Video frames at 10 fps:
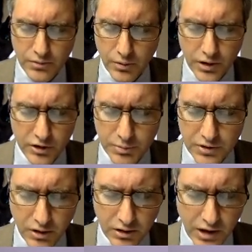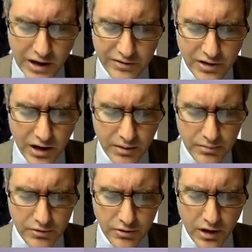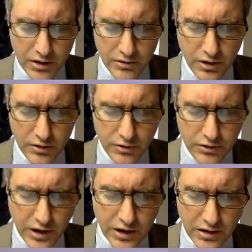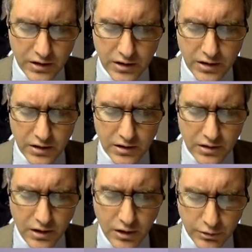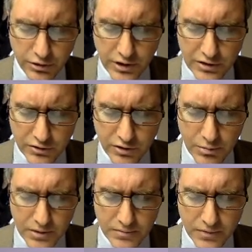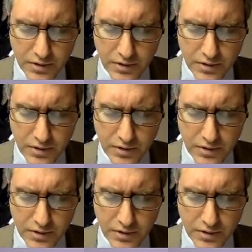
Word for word: we're going to spend our lifetime trying to understand other things from it.